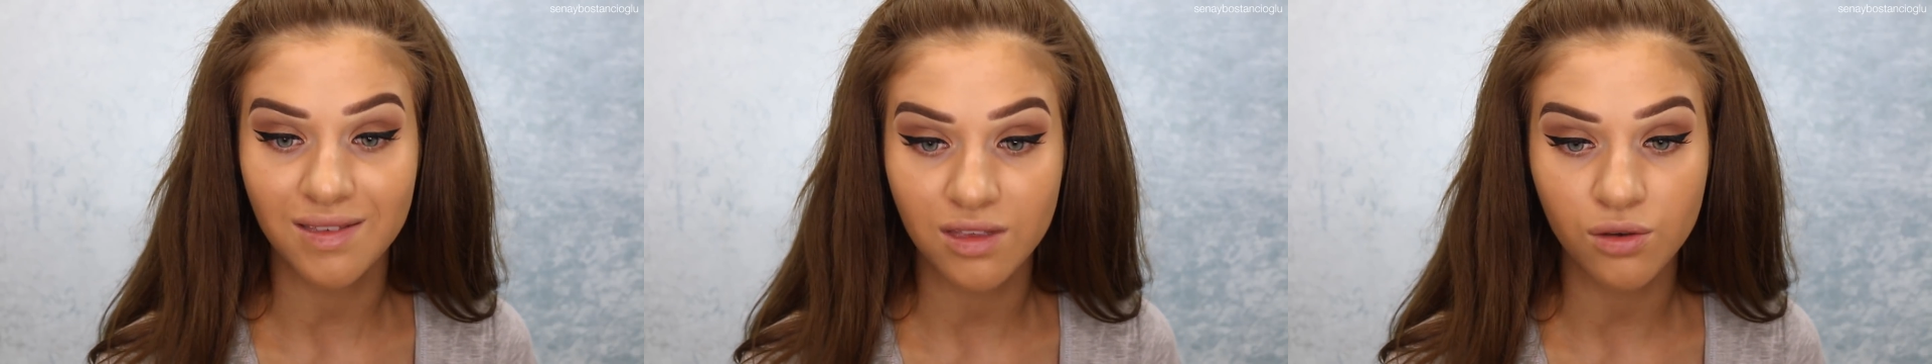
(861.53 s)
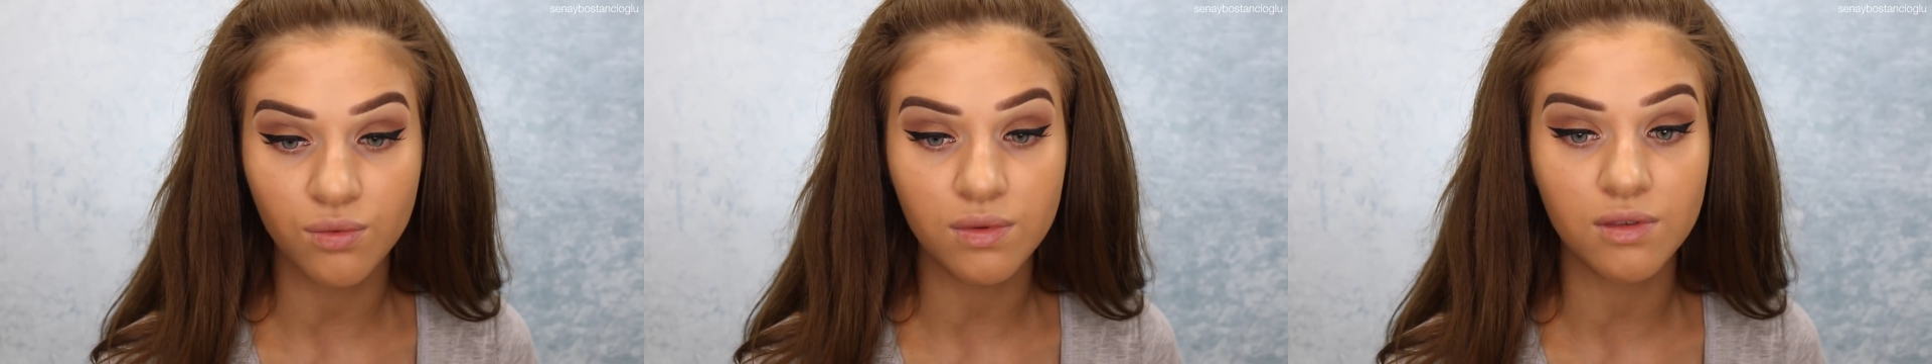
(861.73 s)

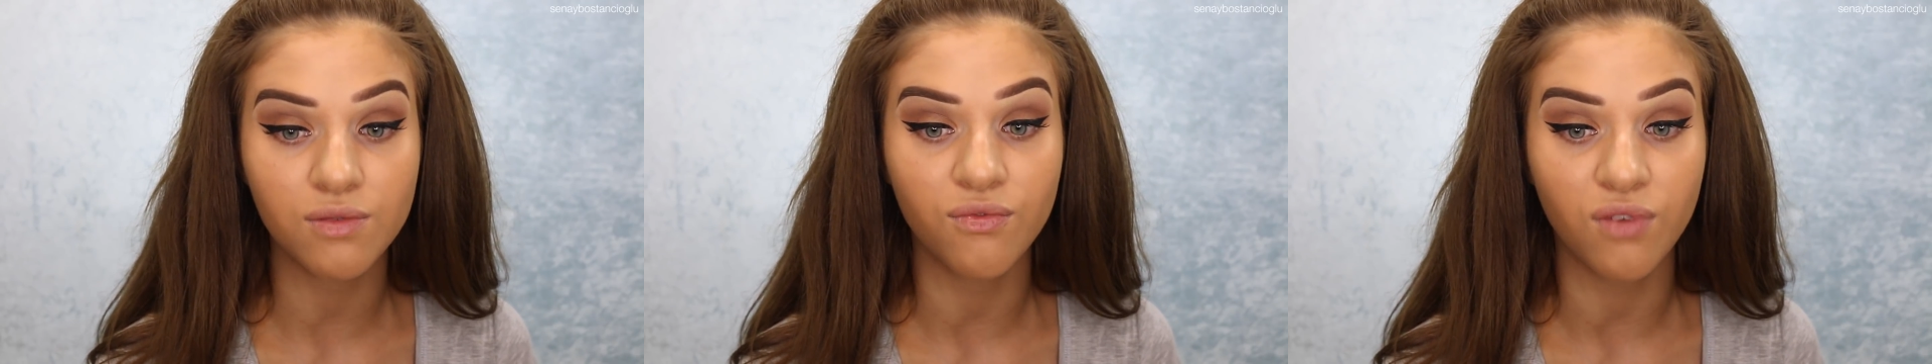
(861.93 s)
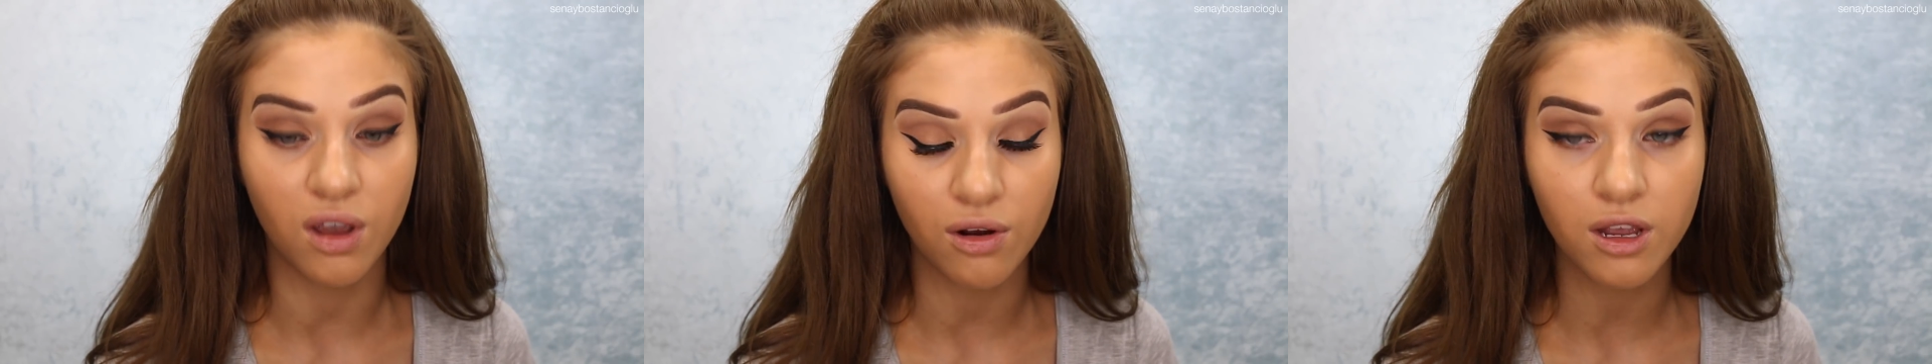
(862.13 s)
still was
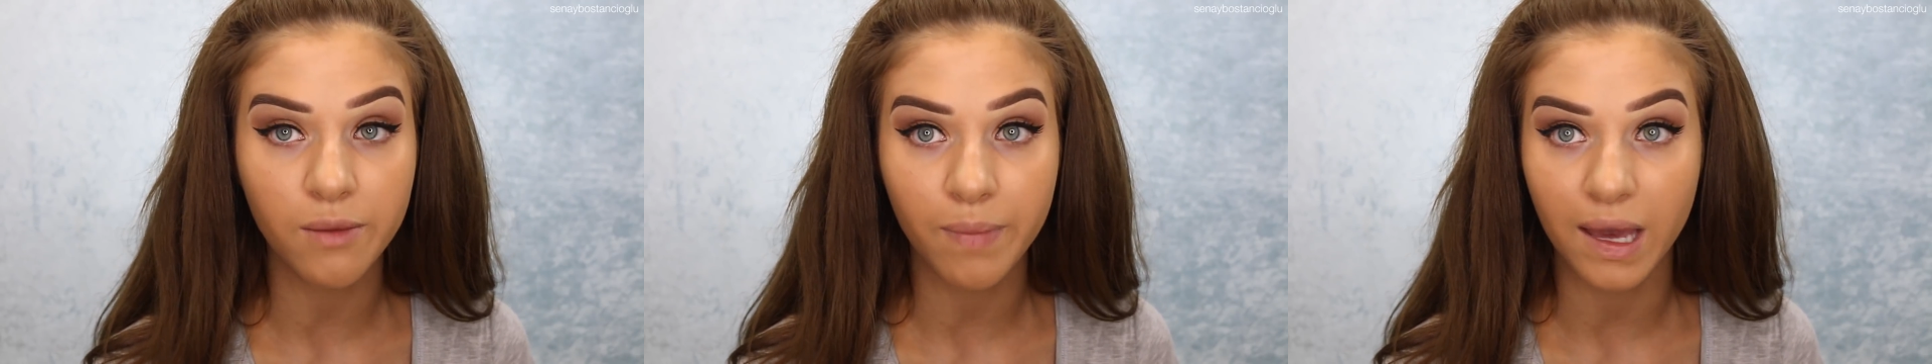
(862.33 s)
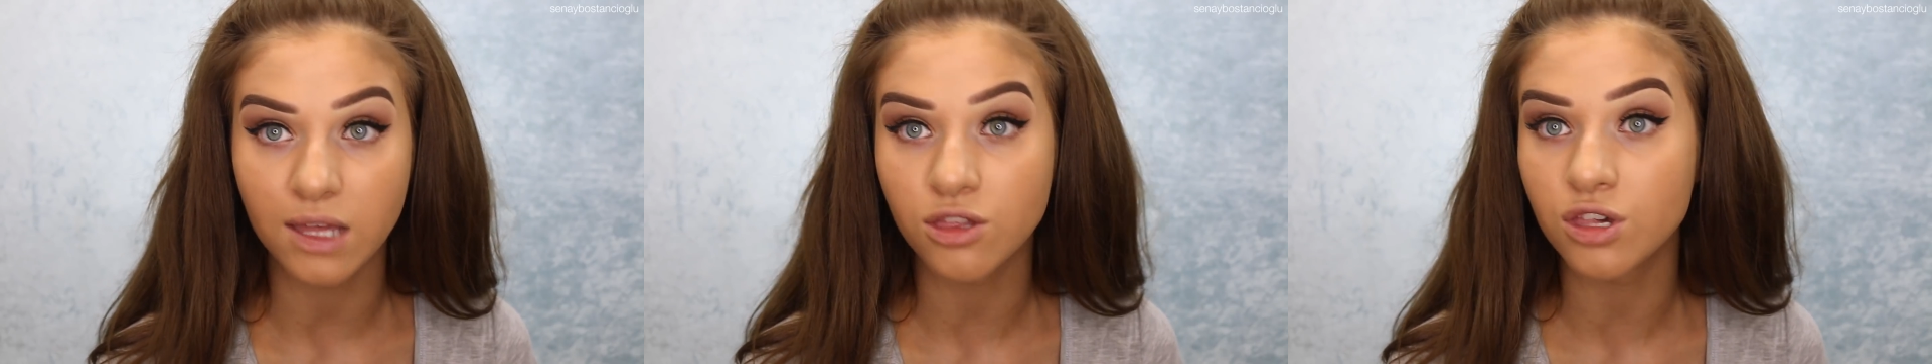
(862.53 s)
very
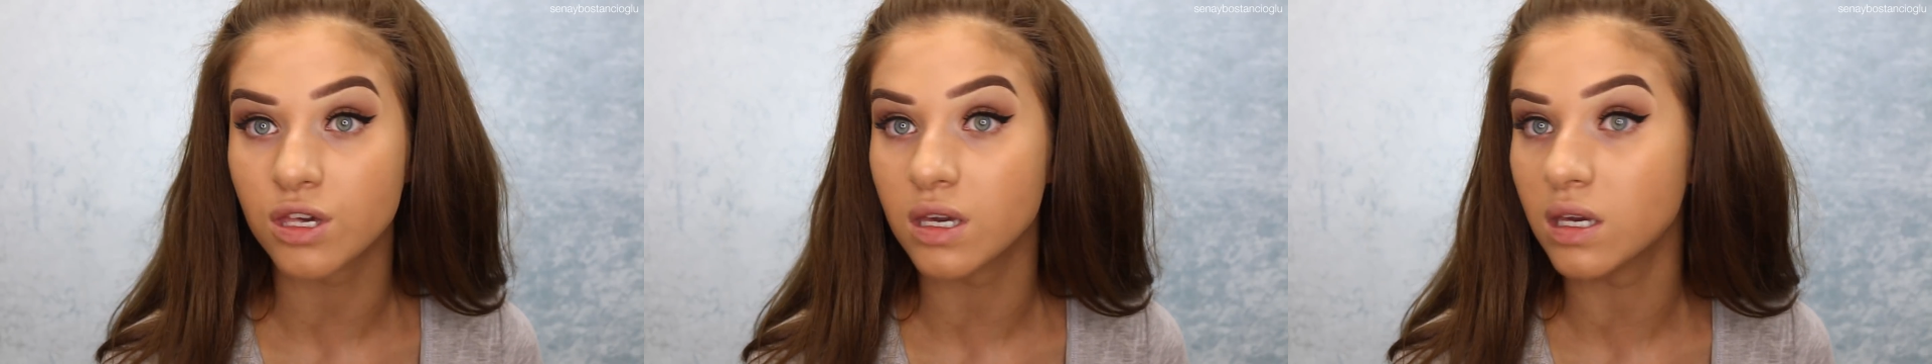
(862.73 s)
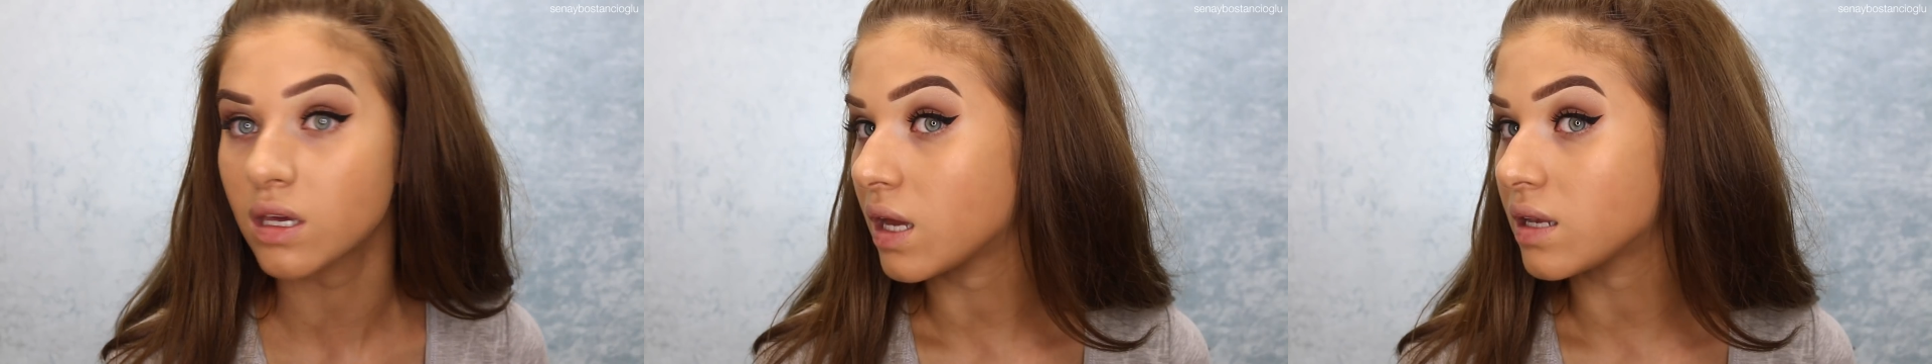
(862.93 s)
patchy.